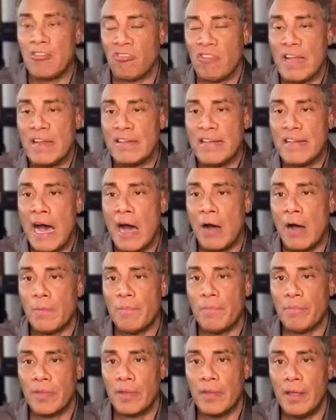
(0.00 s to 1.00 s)
sent
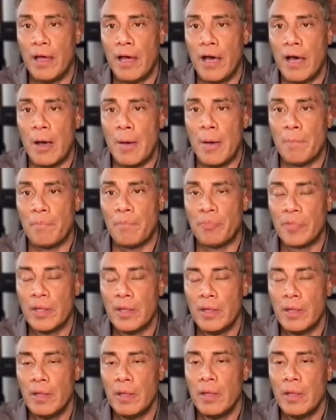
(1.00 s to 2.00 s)
out
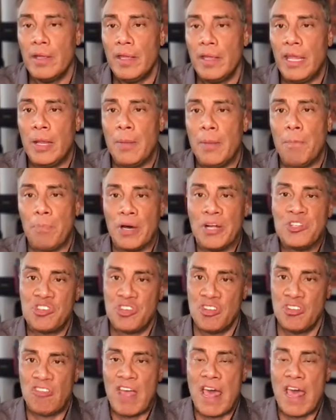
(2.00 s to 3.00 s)
in
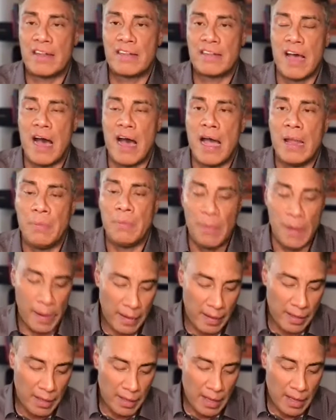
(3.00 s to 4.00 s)
bunches at a time,
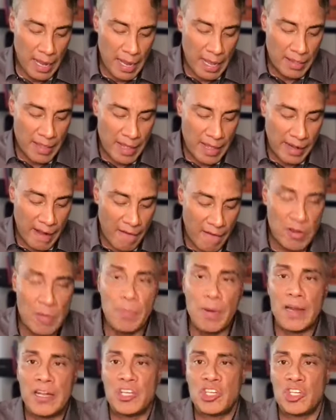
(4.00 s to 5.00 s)
and that
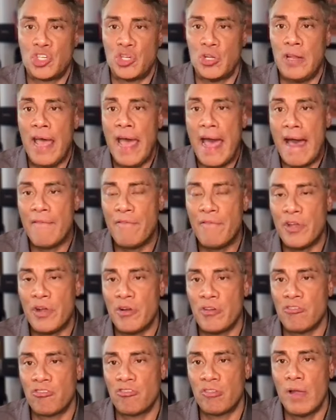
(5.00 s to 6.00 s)
everybody should have
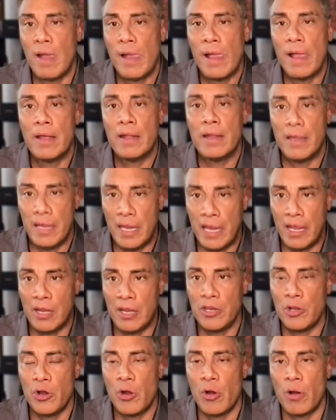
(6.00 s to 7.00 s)
theirs in
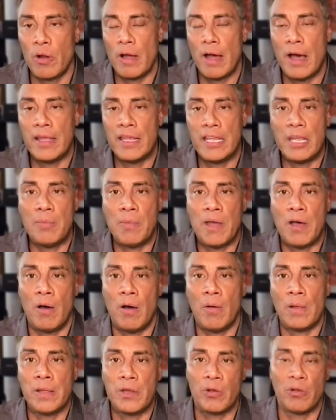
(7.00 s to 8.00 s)
your
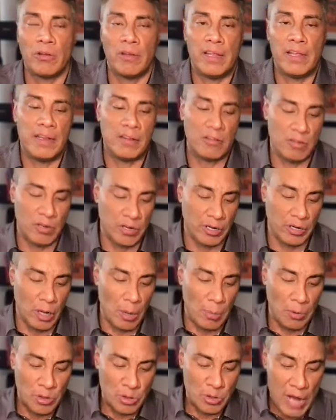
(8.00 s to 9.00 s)
email, your link to
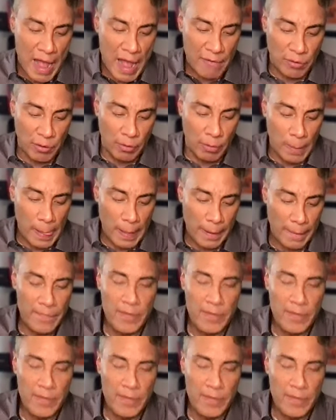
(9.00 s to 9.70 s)
global travel,